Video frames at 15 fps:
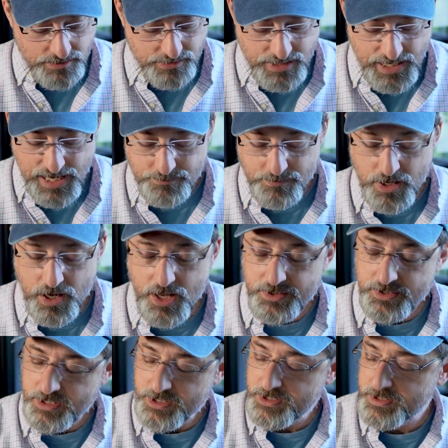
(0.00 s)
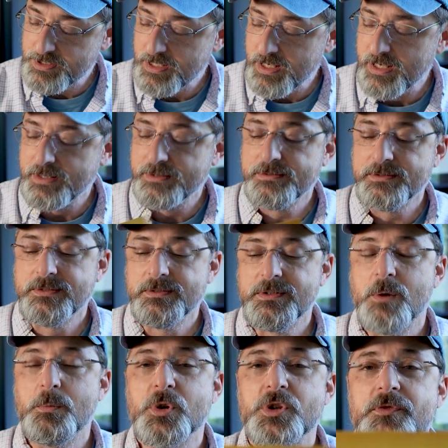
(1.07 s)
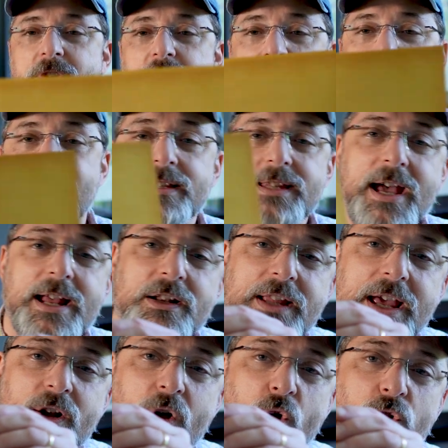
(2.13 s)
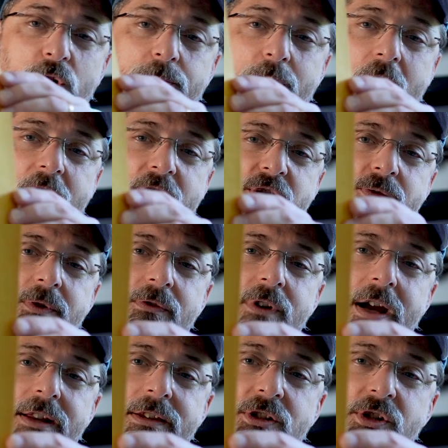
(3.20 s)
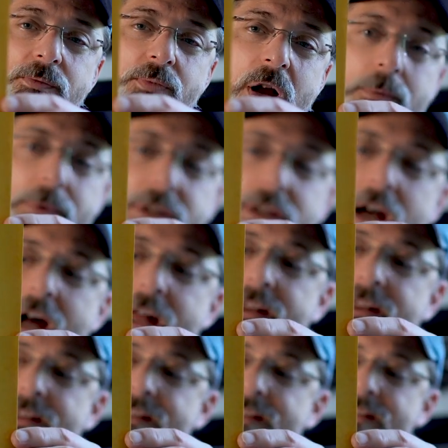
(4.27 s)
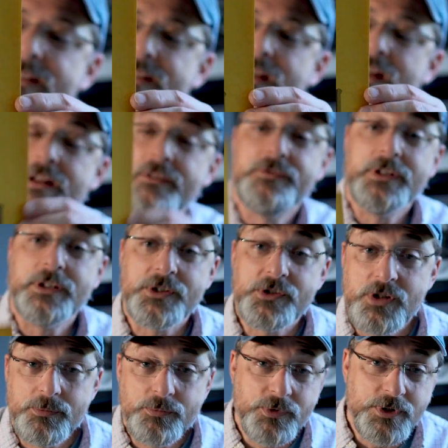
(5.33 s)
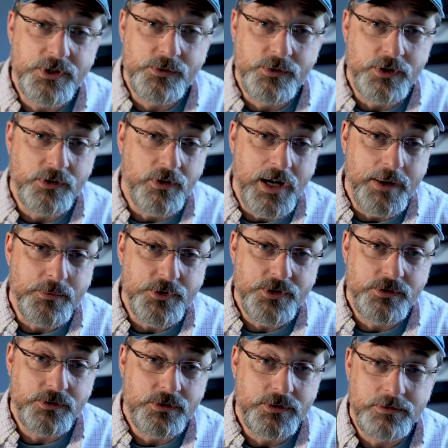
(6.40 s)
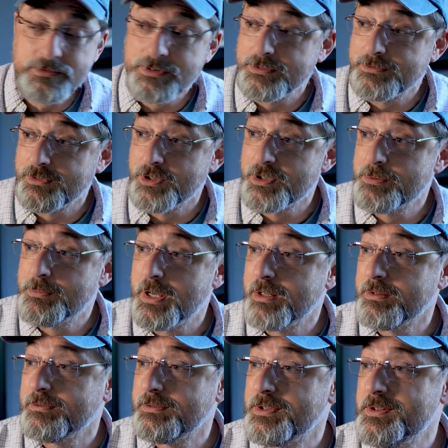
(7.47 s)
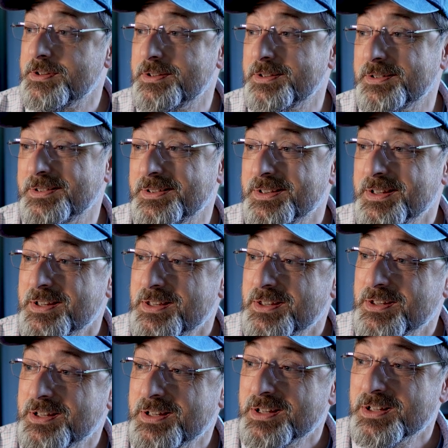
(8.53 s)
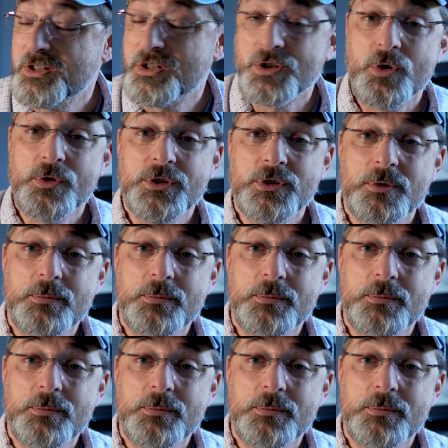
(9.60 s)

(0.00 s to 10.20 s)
came on this, almost feels like that old parchment, right, that you probably got on a field trip when you were in grammar school and learned about colonial